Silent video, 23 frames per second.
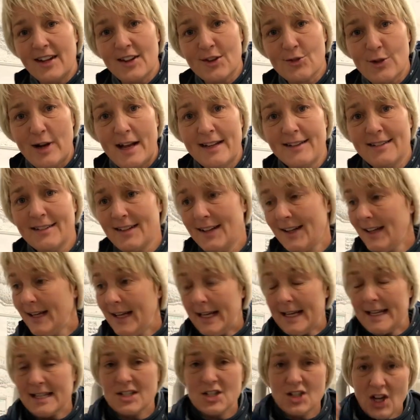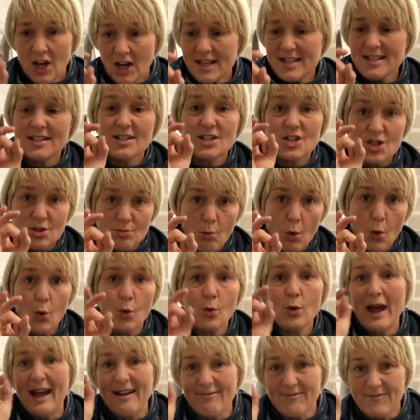other end is nice and
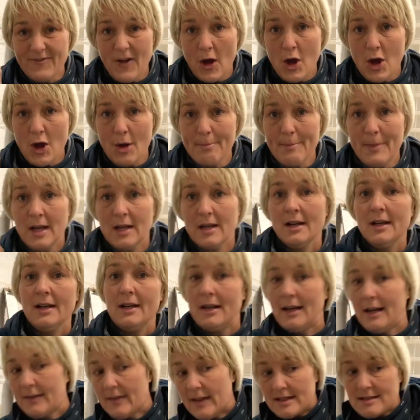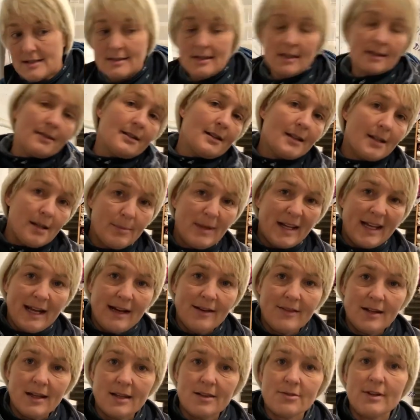small and firm, and there's nothing coming out
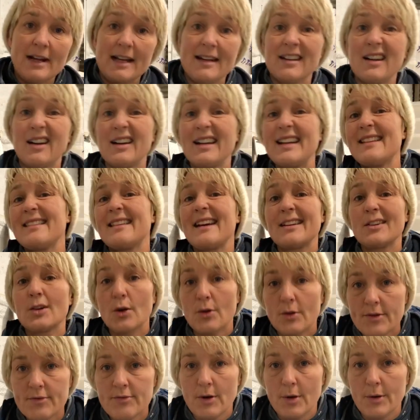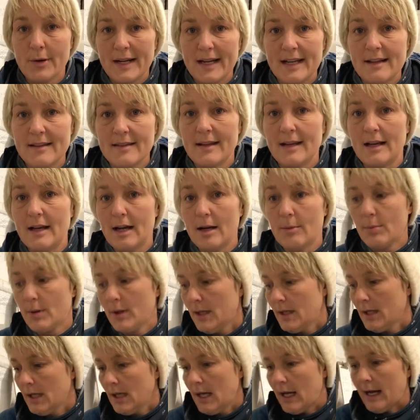the other end, i.e. they're not throwing anything up
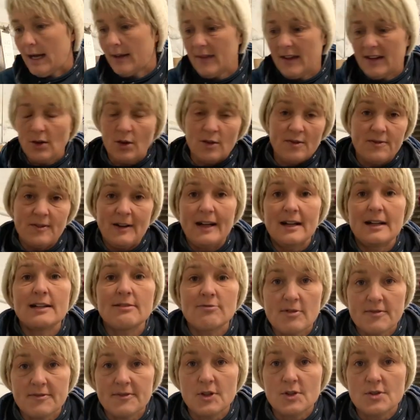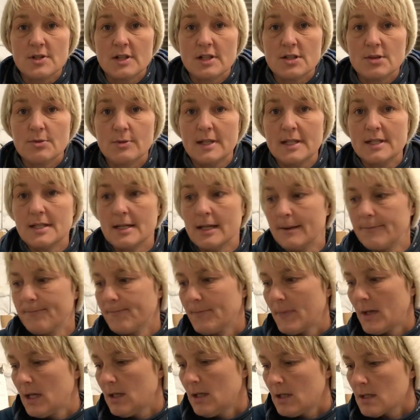and they're not flatly refusing to eat it.
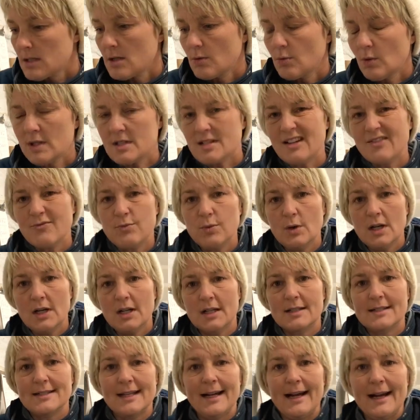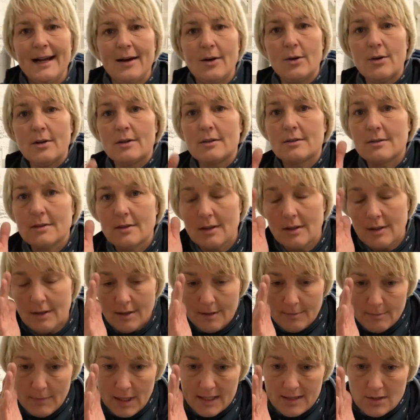So once I've worked out
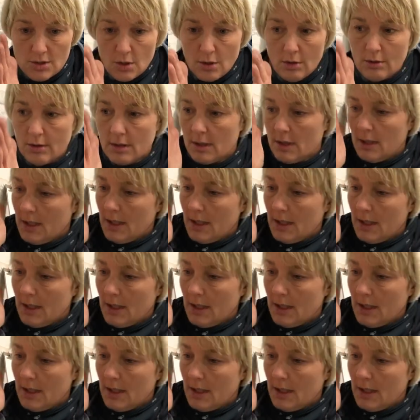that my dog